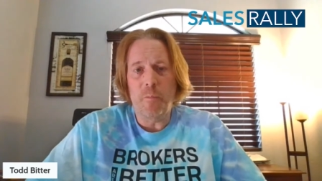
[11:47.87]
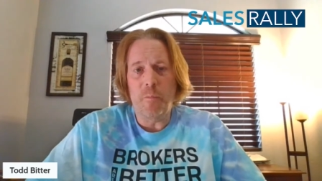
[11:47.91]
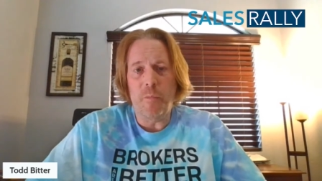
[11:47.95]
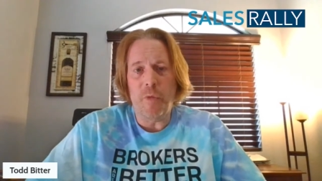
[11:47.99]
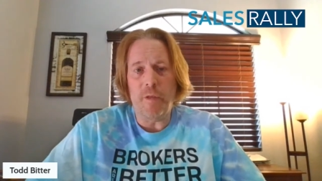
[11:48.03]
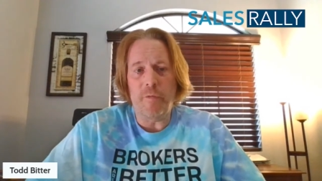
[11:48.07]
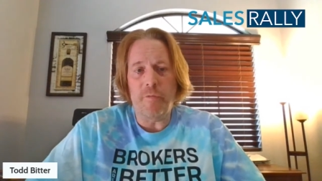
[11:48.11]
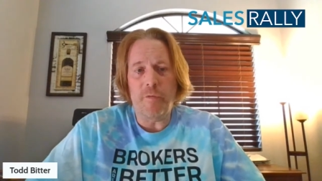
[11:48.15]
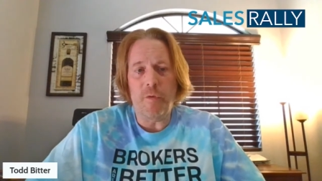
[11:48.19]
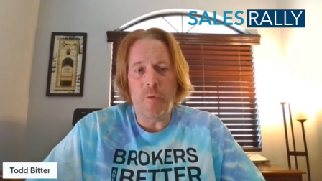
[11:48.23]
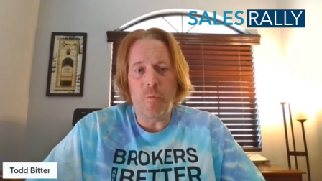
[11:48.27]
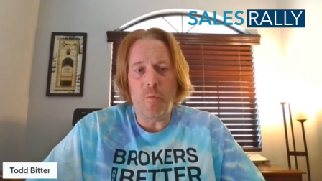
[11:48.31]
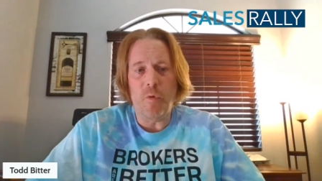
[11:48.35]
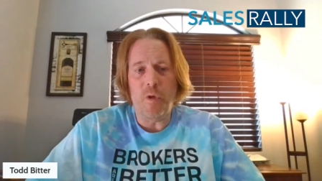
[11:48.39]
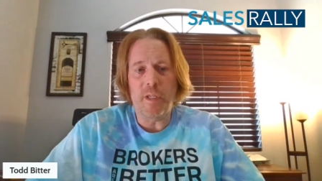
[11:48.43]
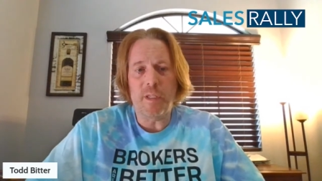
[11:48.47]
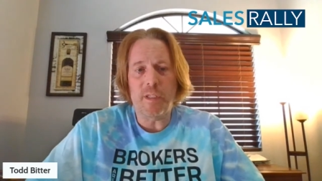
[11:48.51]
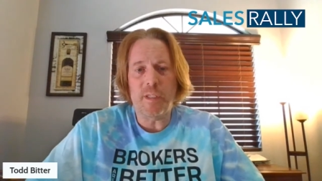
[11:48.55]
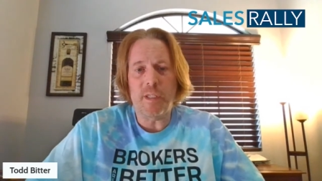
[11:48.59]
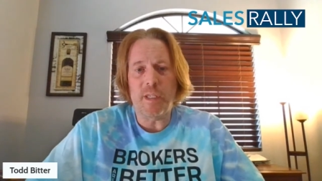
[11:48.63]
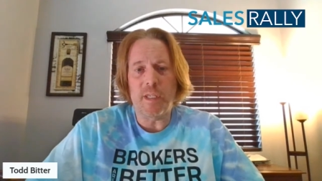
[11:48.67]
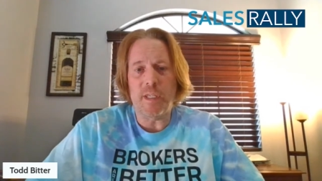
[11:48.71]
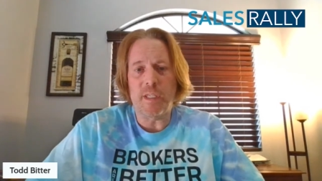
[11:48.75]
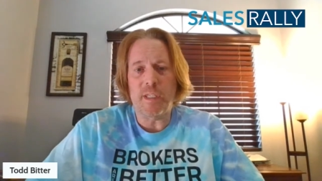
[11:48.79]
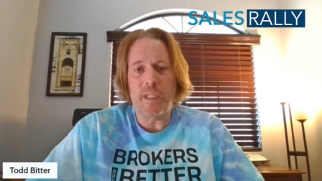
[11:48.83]
but if you want to
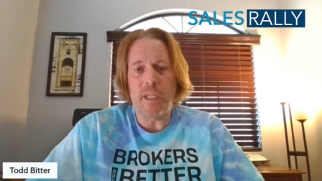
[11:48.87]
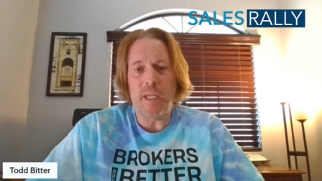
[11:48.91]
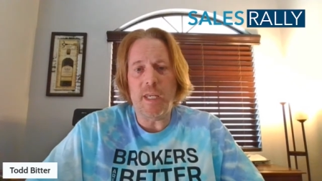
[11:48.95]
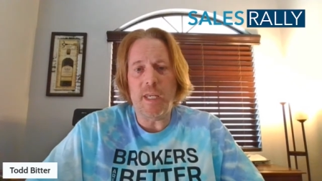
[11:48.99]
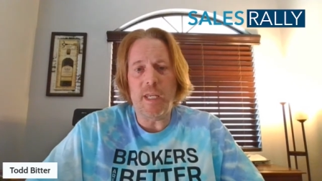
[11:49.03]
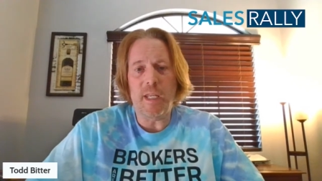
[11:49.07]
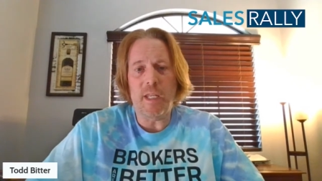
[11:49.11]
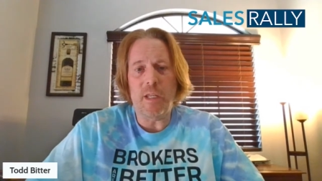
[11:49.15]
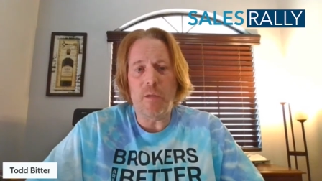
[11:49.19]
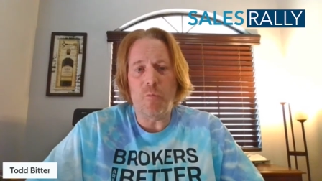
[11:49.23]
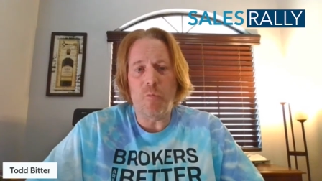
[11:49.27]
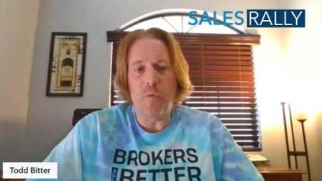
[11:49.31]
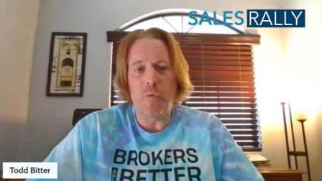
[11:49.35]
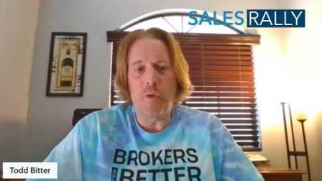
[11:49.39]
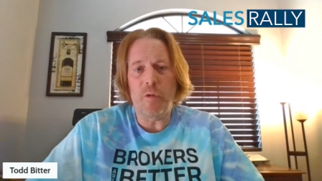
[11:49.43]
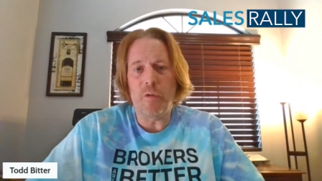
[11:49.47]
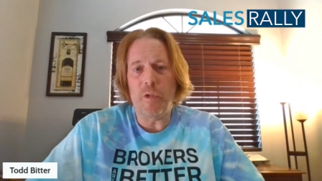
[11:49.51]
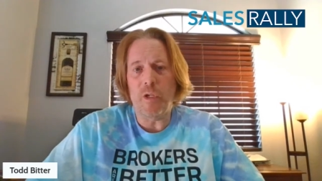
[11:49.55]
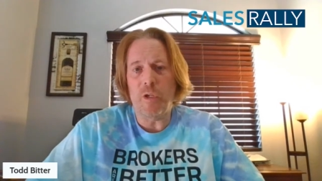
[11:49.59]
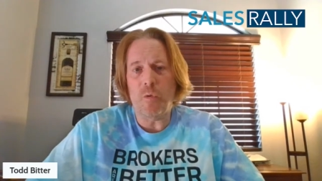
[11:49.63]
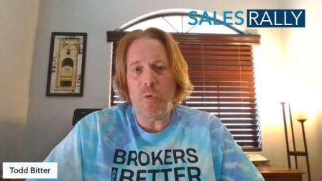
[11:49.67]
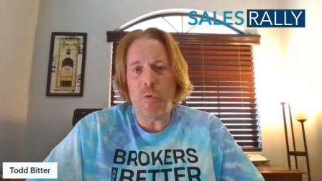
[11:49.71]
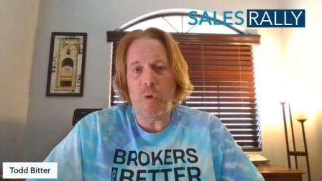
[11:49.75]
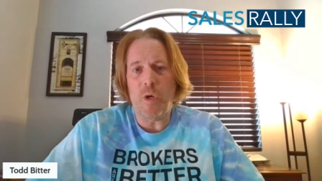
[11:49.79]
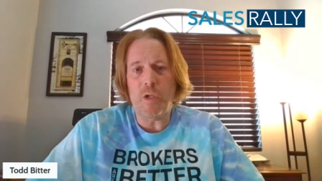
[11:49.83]
succeed and
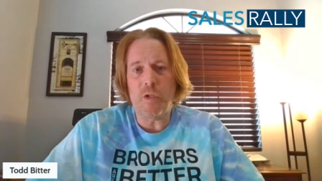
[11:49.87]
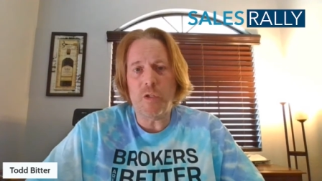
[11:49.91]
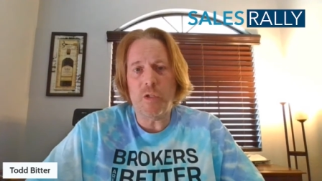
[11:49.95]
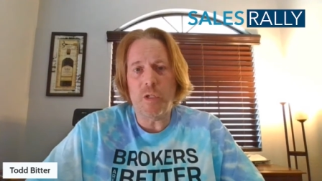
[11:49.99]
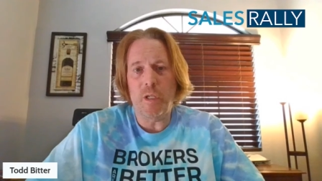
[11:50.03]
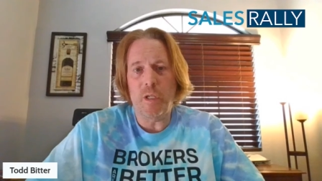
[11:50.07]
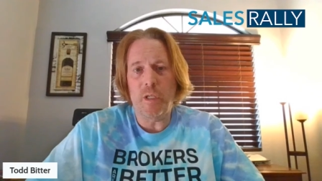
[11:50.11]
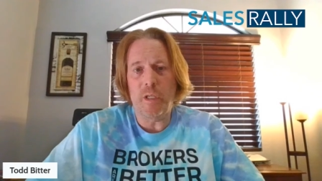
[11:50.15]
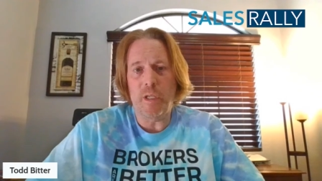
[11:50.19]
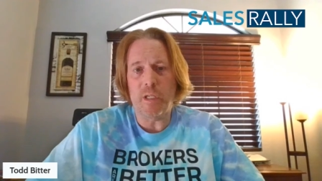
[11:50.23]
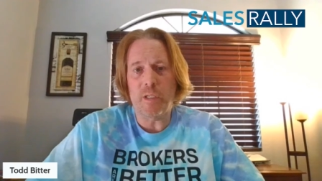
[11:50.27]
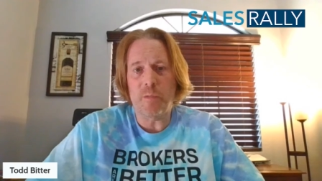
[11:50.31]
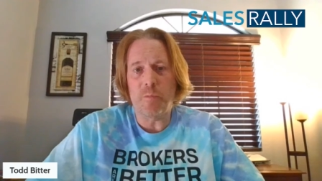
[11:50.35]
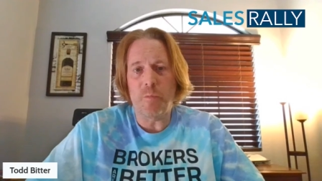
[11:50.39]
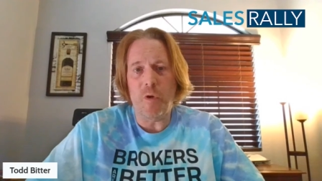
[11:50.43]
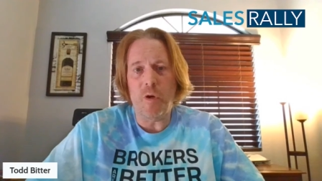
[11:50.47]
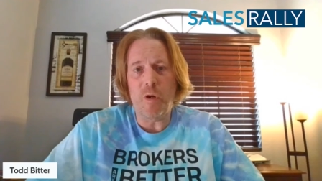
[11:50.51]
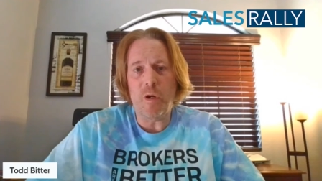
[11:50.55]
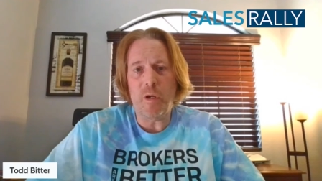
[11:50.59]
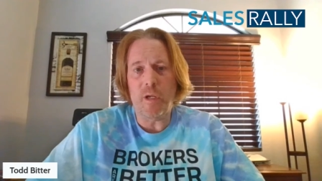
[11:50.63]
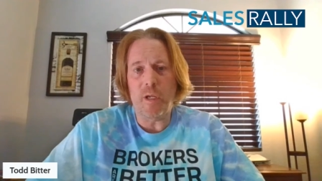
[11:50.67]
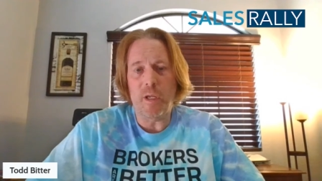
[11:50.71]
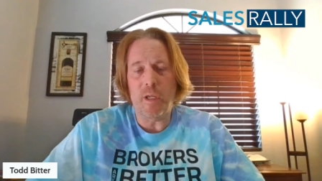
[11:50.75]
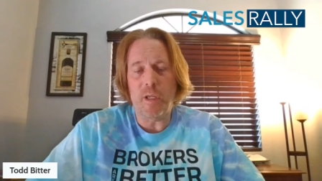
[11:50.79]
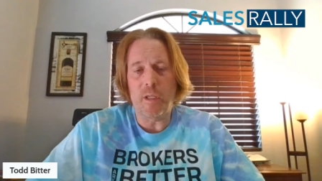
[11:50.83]
really crush it in this
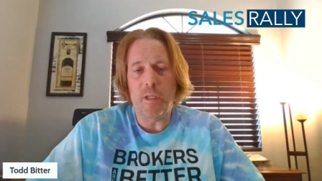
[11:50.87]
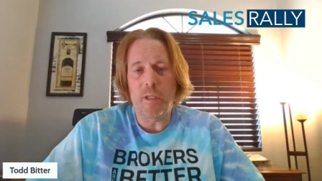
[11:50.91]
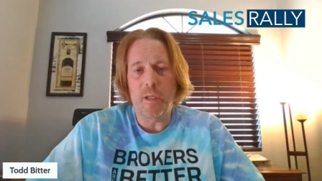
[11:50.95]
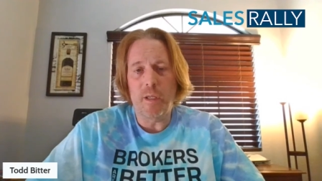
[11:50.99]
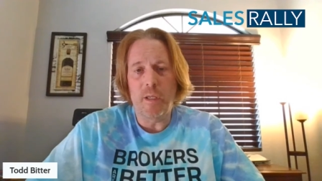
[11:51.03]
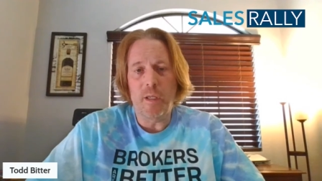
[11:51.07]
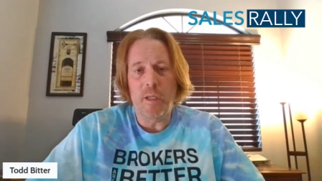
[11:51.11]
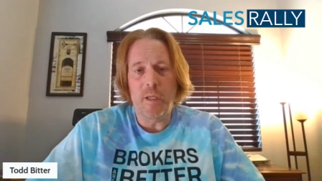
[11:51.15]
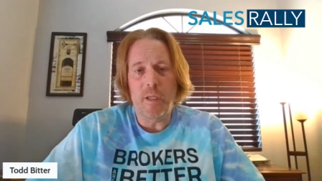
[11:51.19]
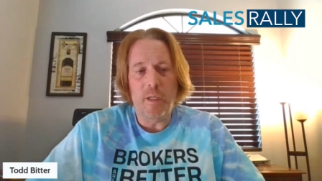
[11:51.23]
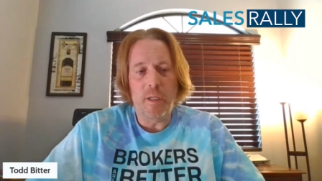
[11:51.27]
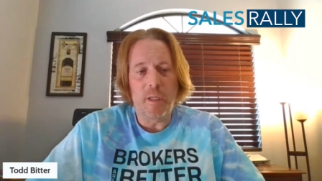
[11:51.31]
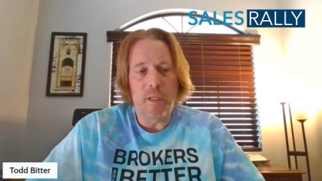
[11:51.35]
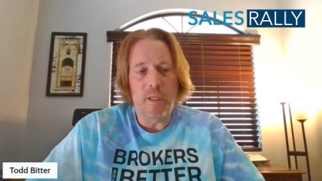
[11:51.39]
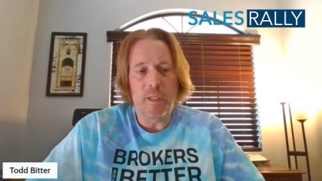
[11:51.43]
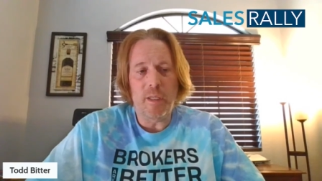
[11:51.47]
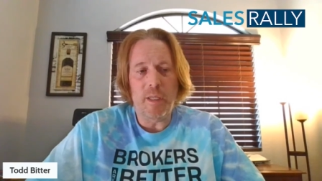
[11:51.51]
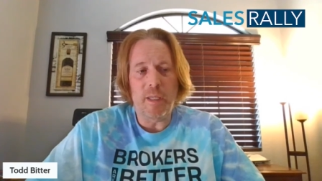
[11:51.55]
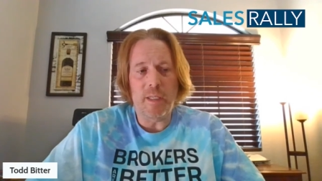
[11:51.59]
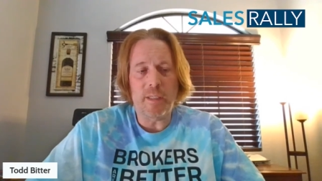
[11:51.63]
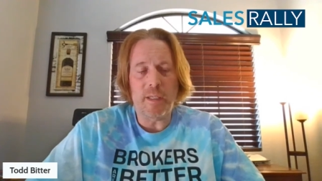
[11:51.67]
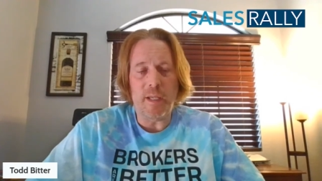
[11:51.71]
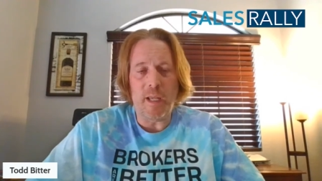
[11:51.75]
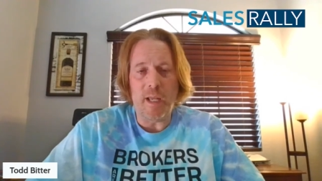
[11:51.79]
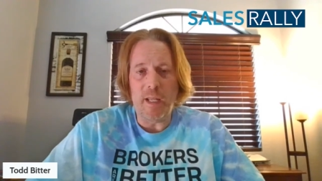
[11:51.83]
market,
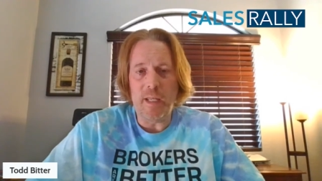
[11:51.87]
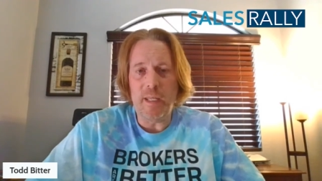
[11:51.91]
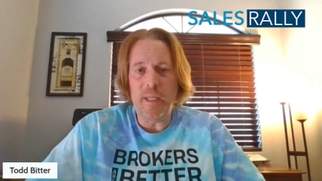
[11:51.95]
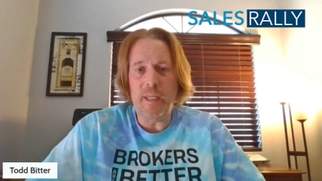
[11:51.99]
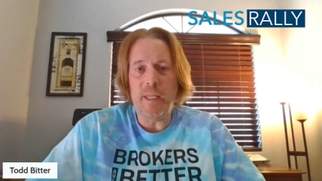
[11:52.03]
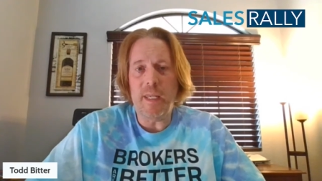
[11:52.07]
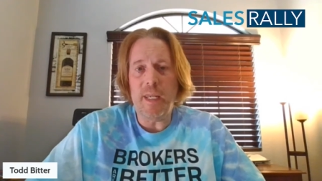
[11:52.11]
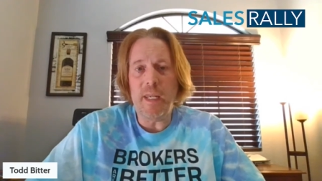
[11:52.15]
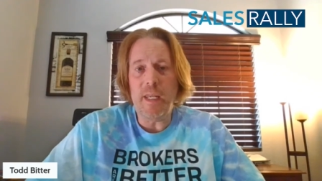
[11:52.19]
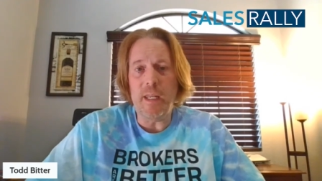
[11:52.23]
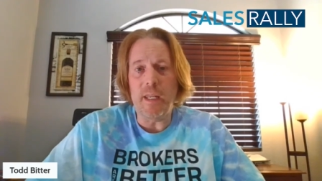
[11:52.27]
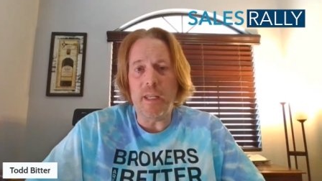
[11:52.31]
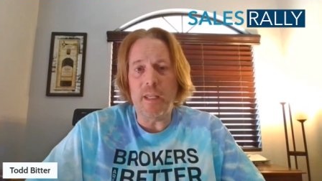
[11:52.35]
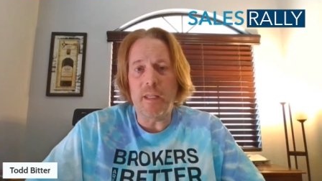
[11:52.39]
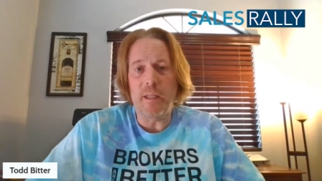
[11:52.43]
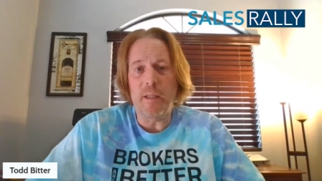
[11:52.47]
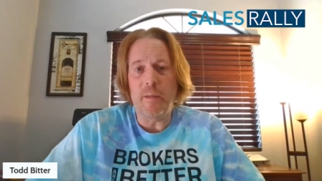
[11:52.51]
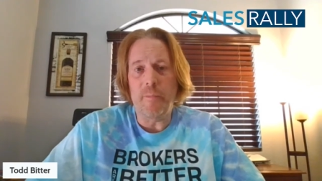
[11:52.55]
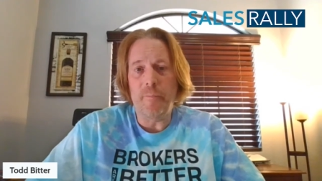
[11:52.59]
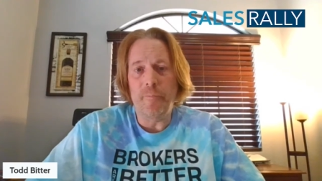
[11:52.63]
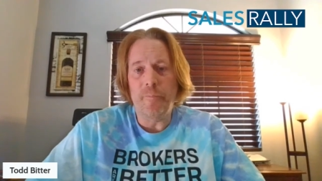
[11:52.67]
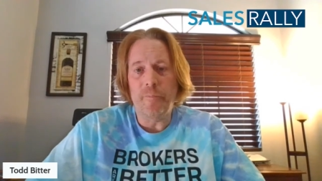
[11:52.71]
it's kind of needed.